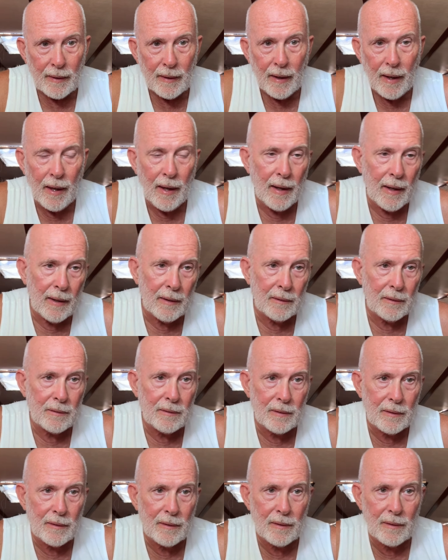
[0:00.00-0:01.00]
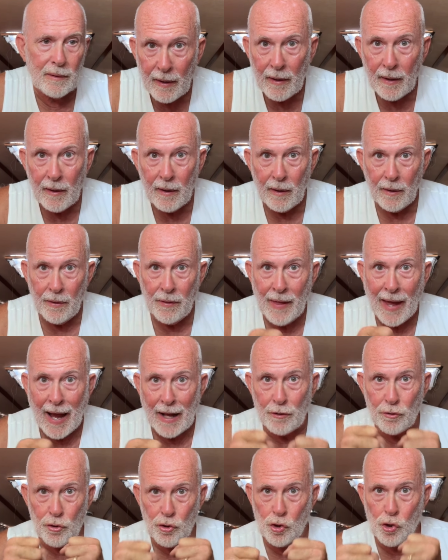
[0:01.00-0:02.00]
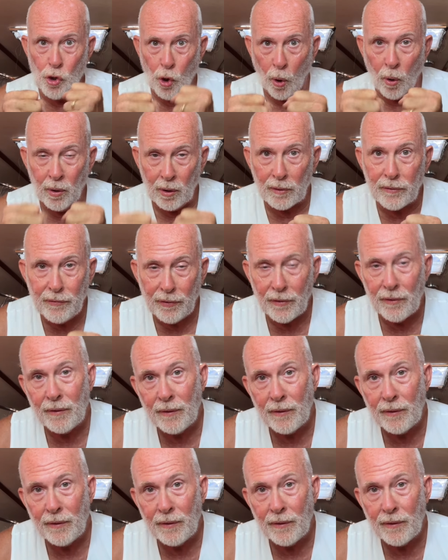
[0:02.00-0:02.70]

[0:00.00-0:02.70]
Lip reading: and that jolt